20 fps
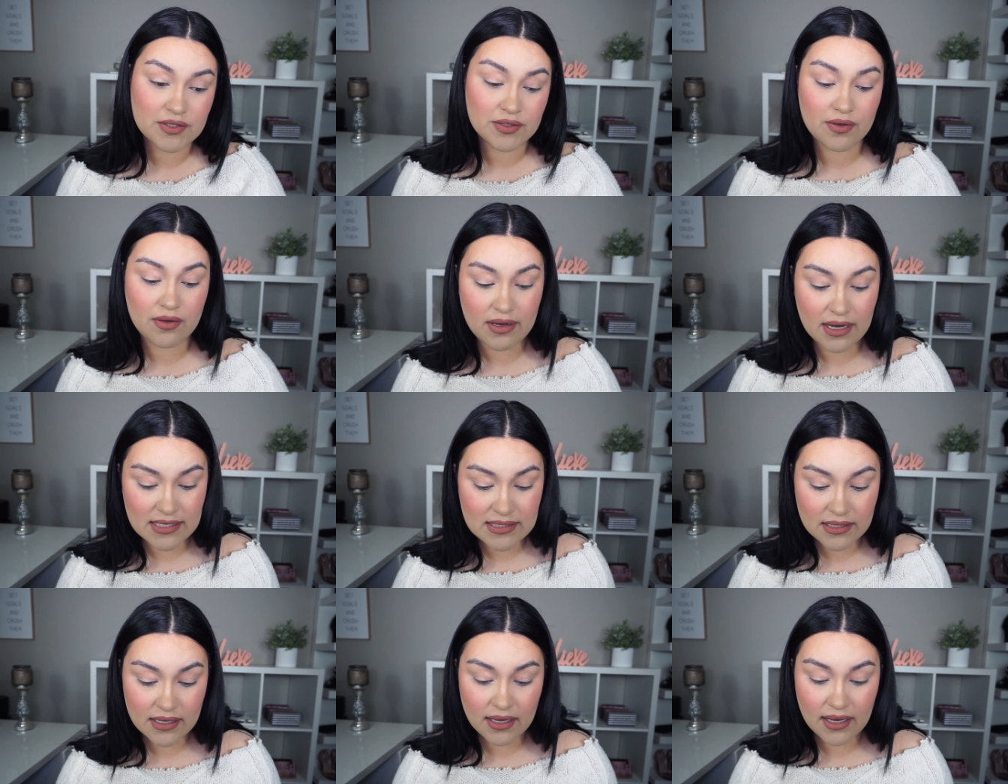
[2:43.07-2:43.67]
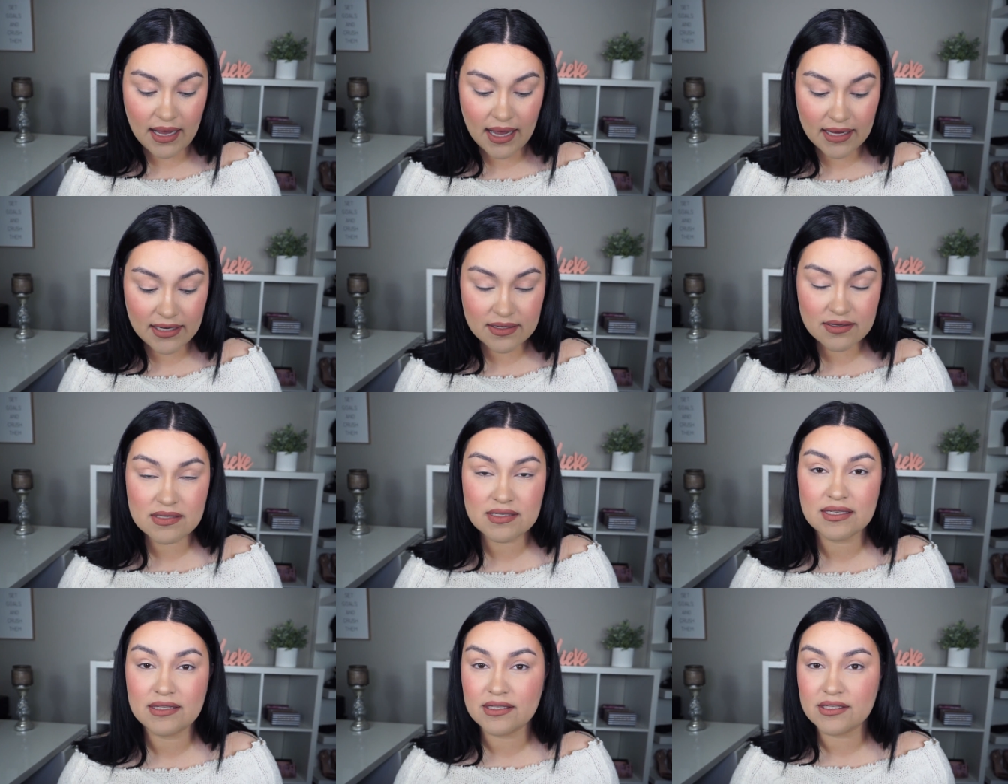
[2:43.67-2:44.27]
so you guys can kind
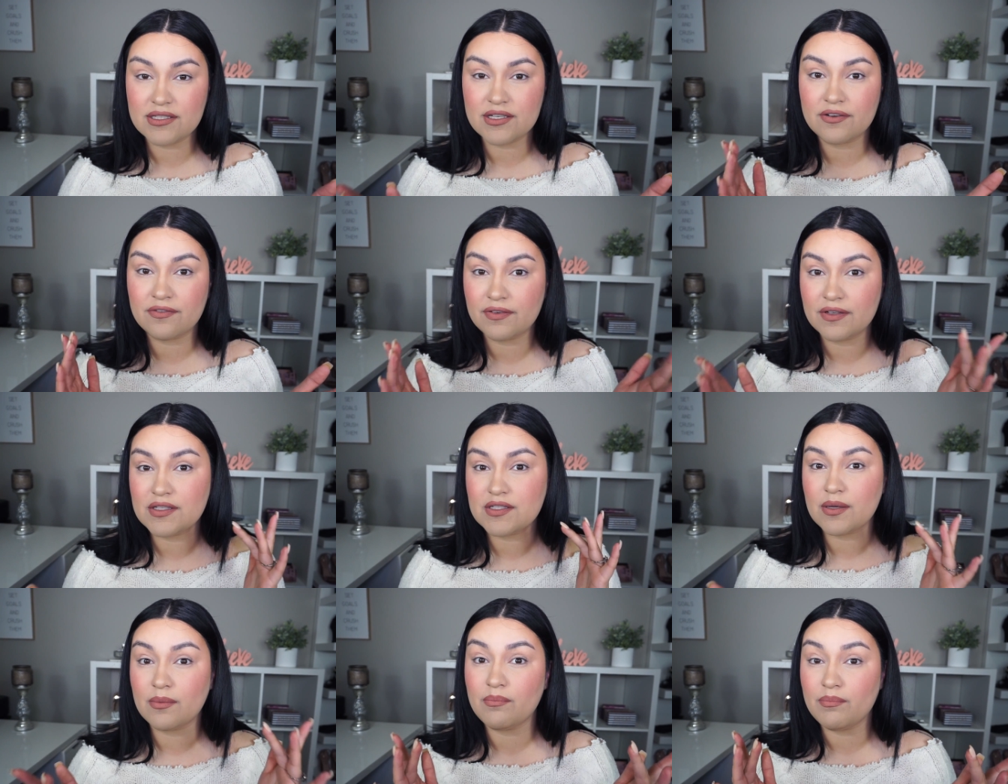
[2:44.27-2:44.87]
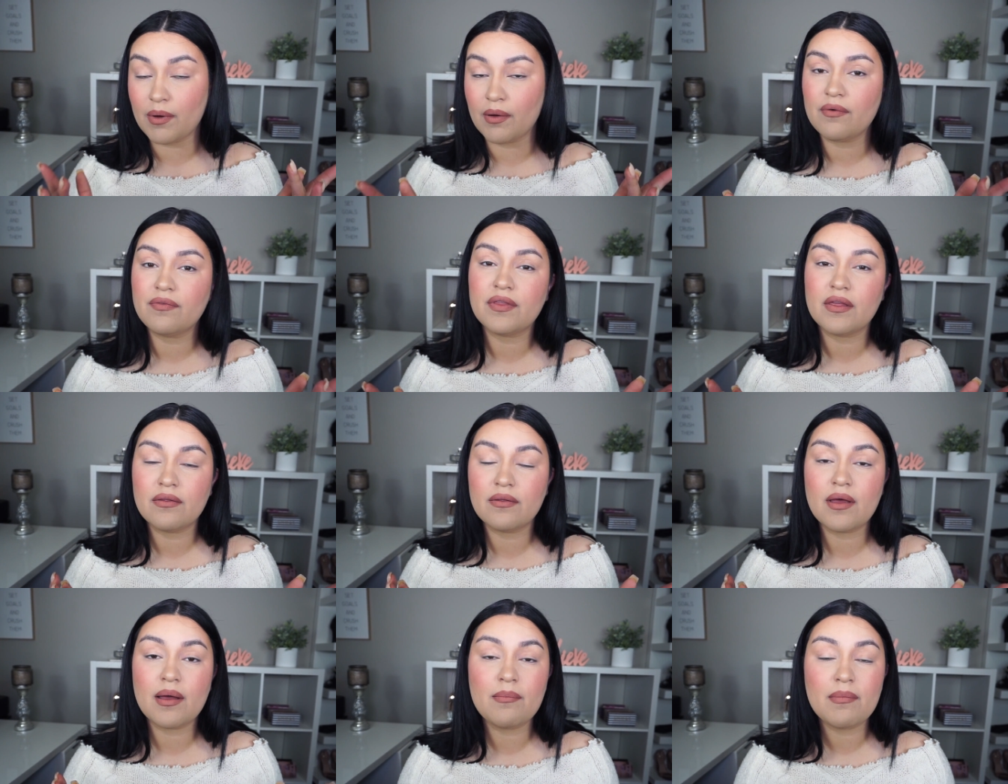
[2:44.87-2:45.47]
of see the difference in both
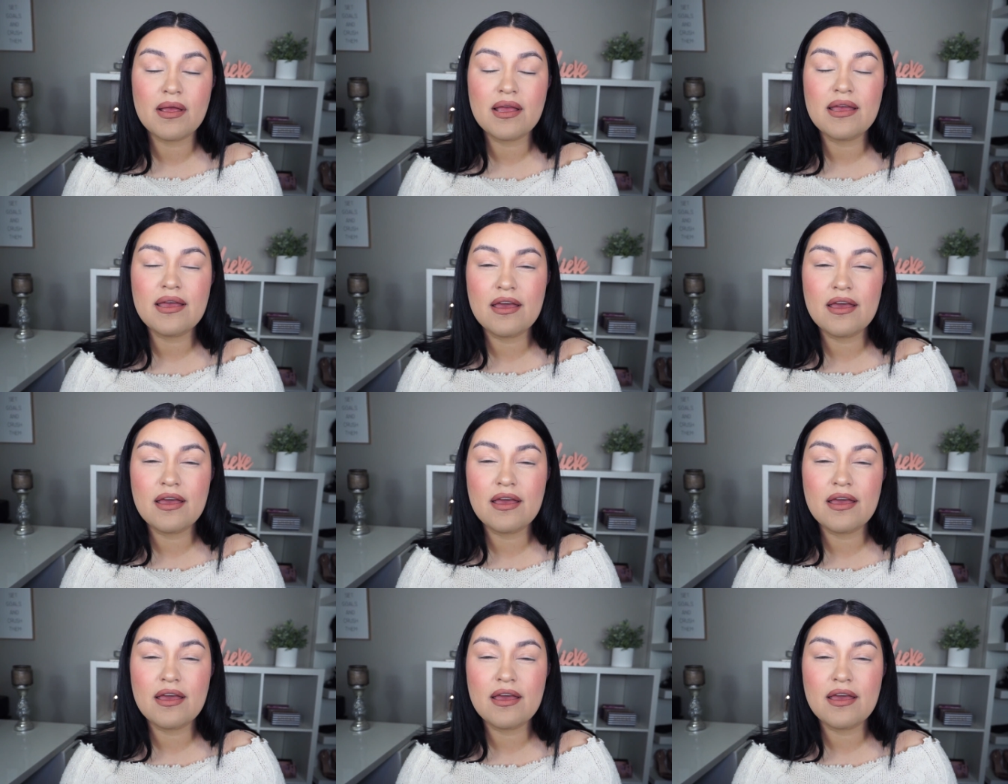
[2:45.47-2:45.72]
of them.